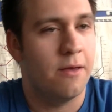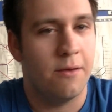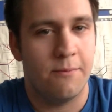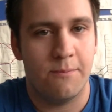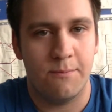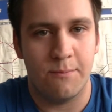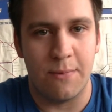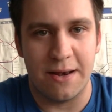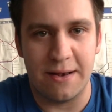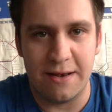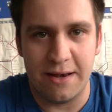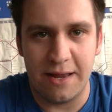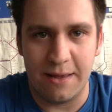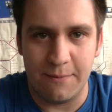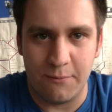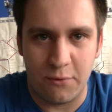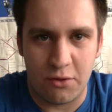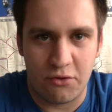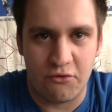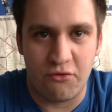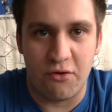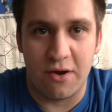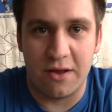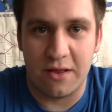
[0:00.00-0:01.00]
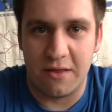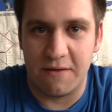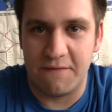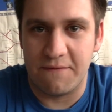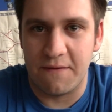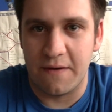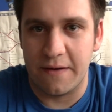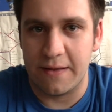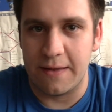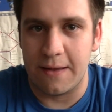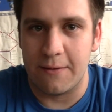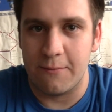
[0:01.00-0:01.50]
When Liam was trying to
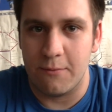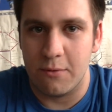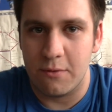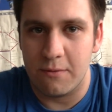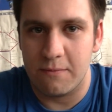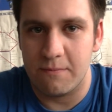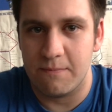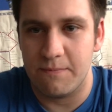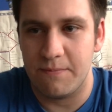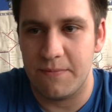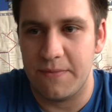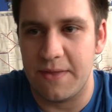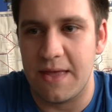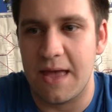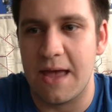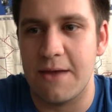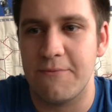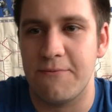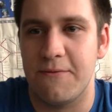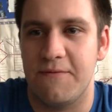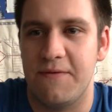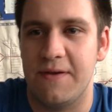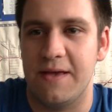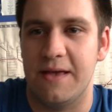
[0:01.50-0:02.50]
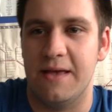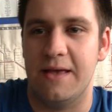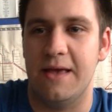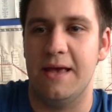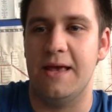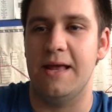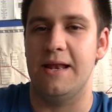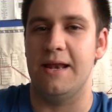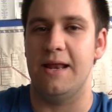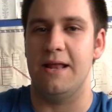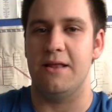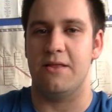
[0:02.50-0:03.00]
find out everything
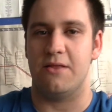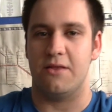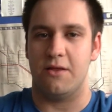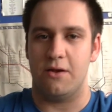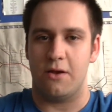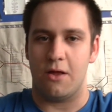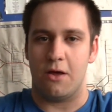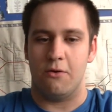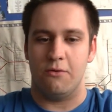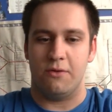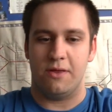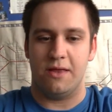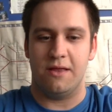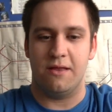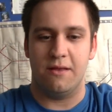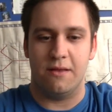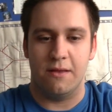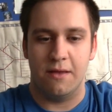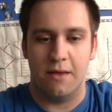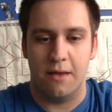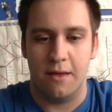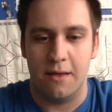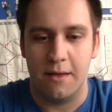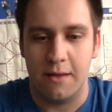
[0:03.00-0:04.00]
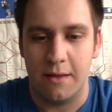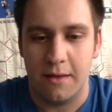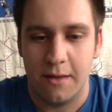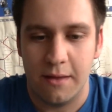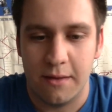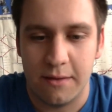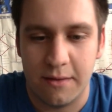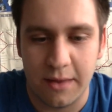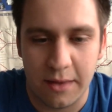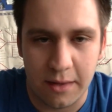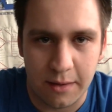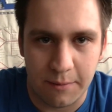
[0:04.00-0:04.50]
he needs to know,
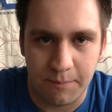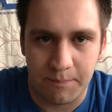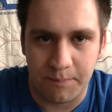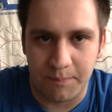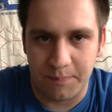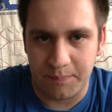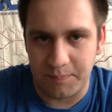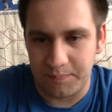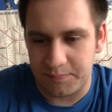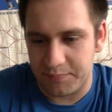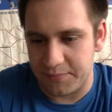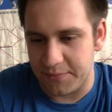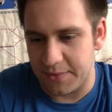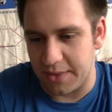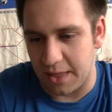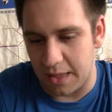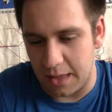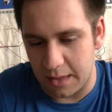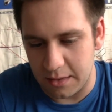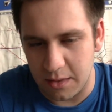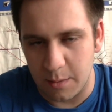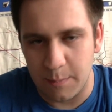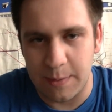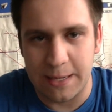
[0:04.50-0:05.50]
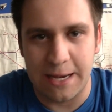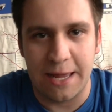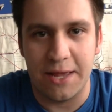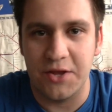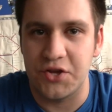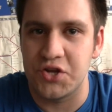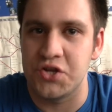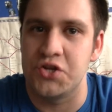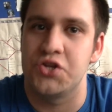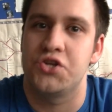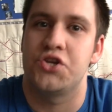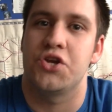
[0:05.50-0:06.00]
the double
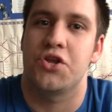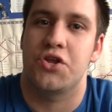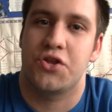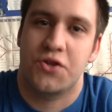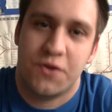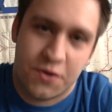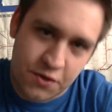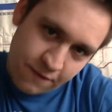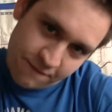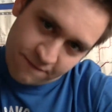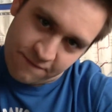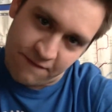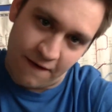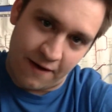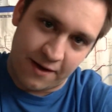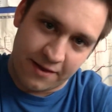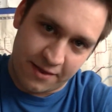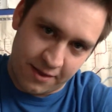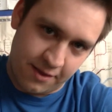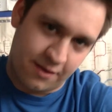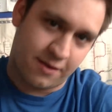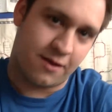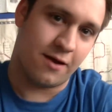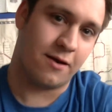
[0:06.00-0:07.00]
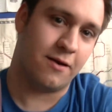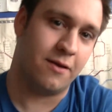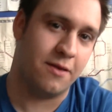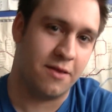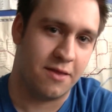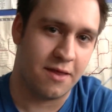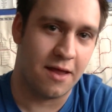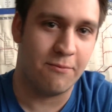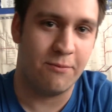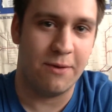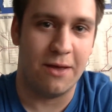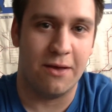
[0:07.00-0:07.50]
agent just fired his gun and
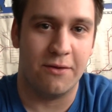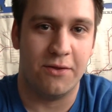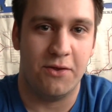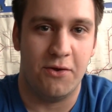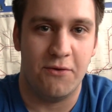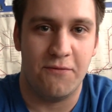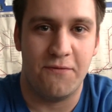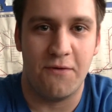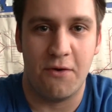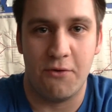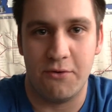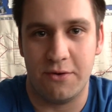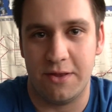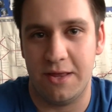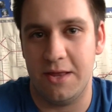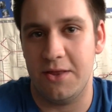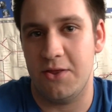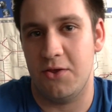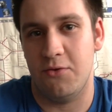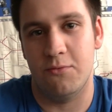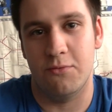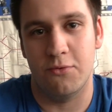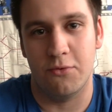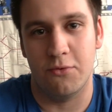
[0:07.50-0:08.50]
said, "We are the authorities, you will